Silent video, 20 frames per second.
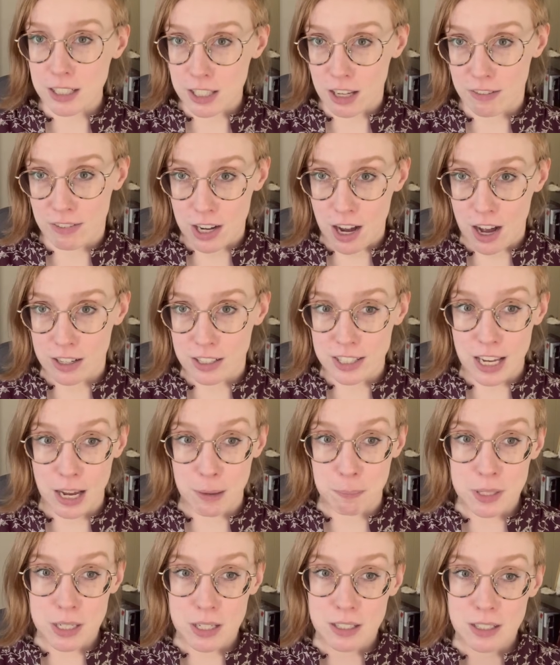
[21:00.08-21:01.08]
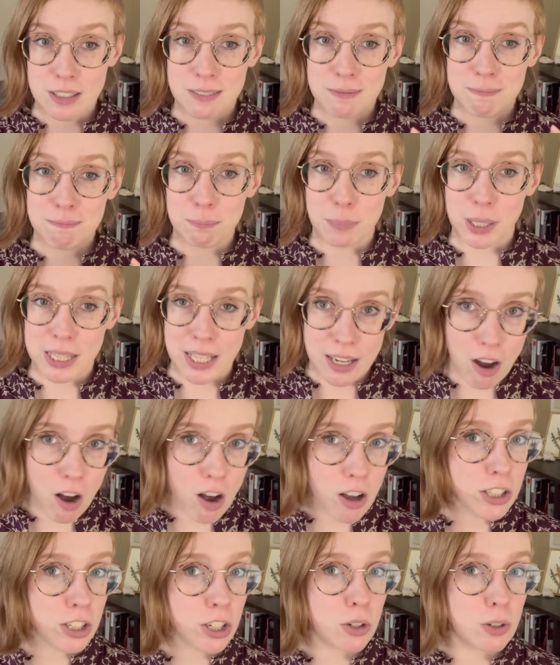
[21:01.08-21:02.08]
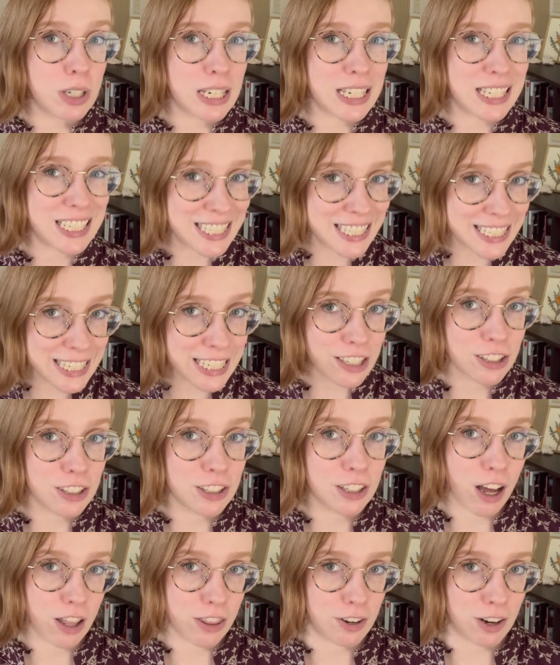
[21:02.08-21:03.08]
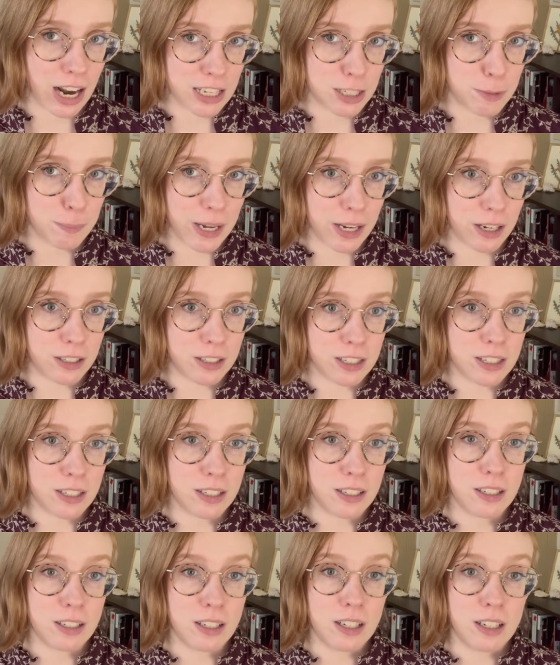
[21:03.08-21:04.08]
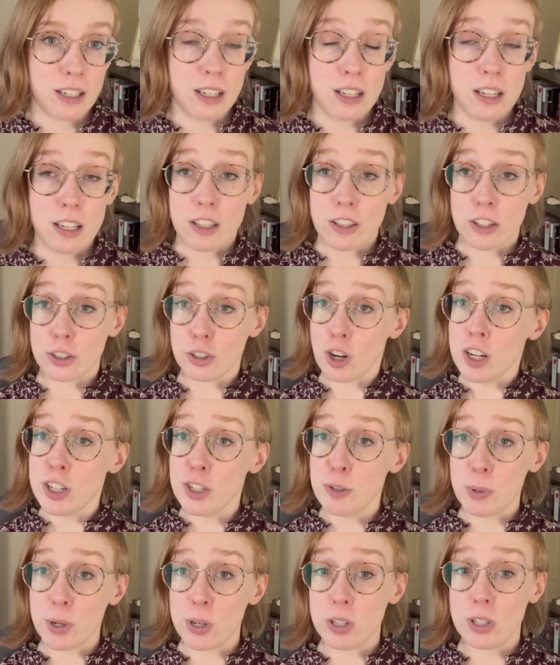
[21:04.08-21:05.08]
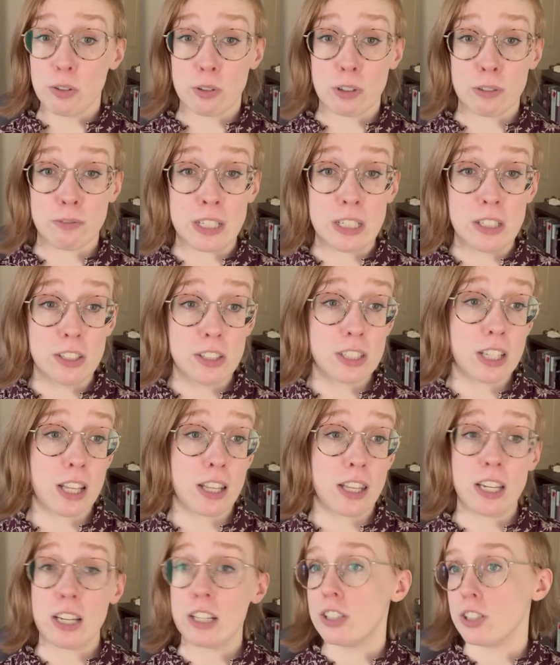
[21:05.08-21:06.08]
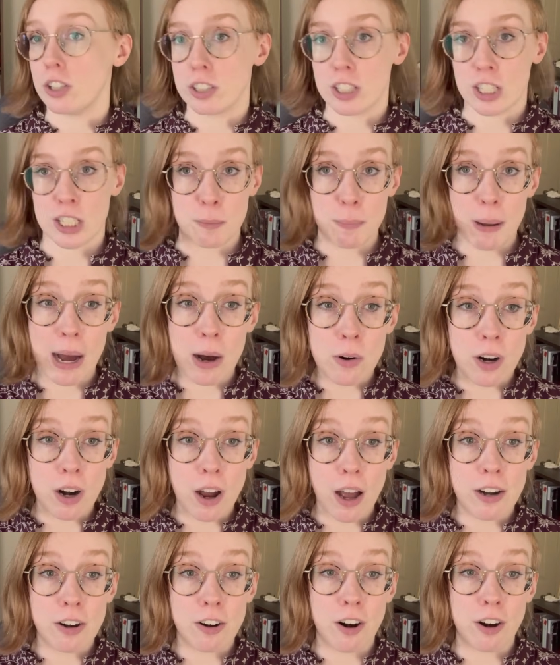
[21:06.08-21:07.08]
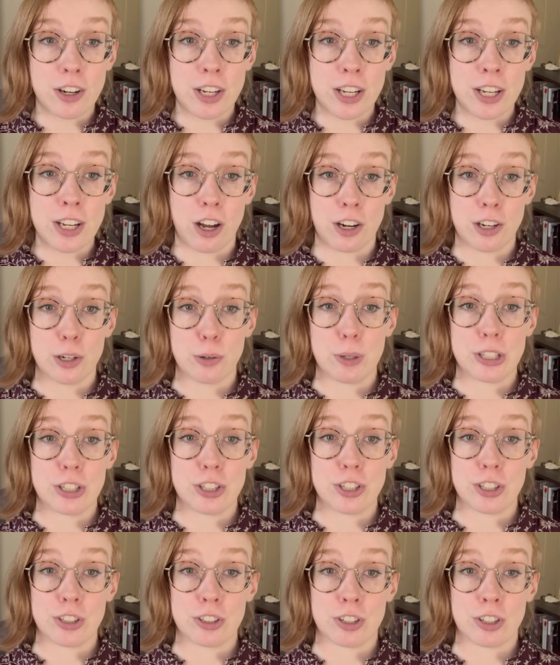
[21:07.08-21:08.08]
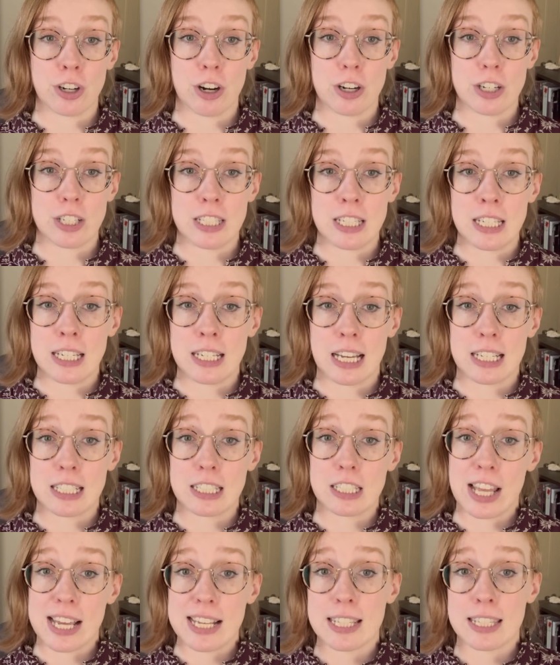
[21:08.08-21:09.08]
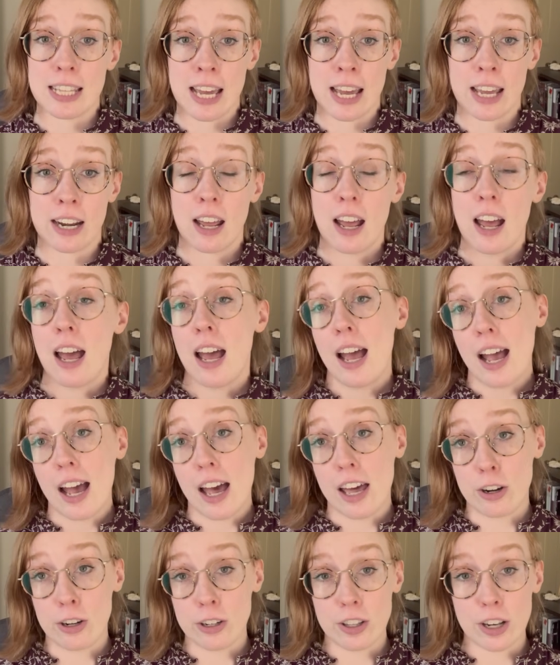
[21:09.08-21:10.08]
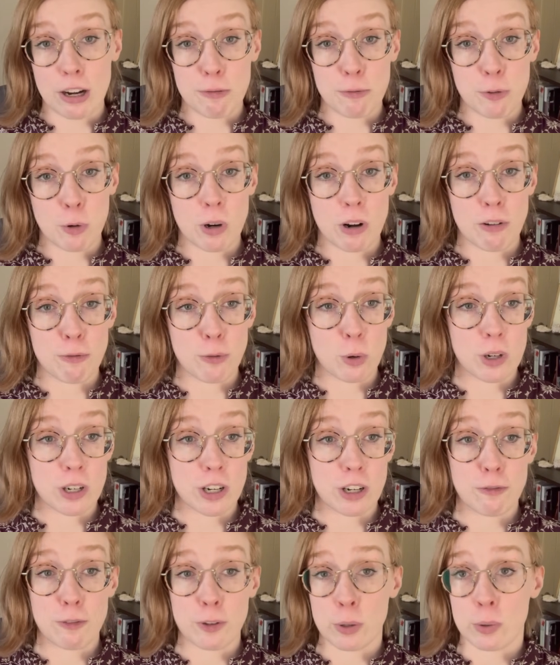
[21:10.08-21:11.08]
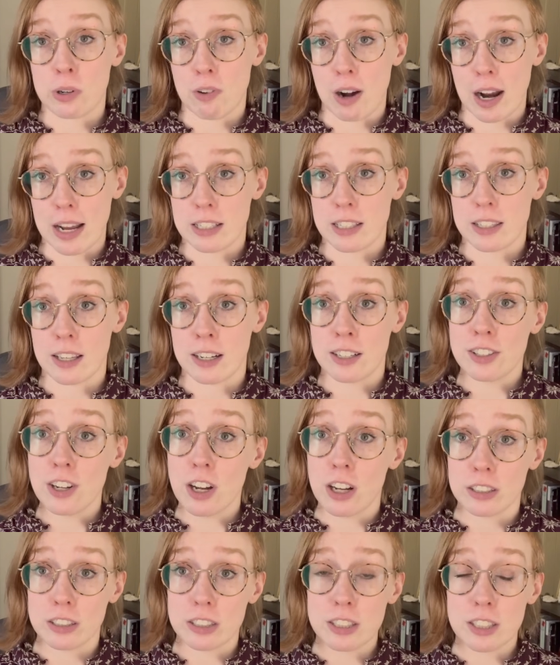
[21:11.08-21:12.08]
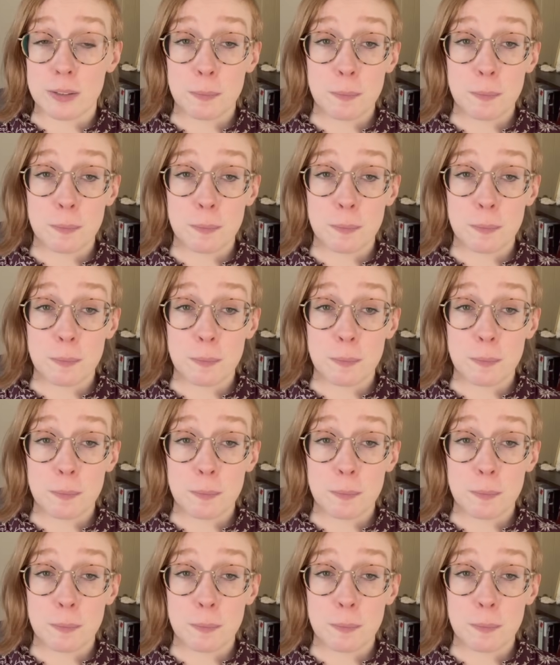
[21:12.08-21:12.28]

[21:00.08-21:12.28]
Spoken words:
of a concept, but they also conceal other aspects. The Trunchbull reveals the adultist power hierarchy under which children are seen as less than and are therefore afforded fewer rights than adults.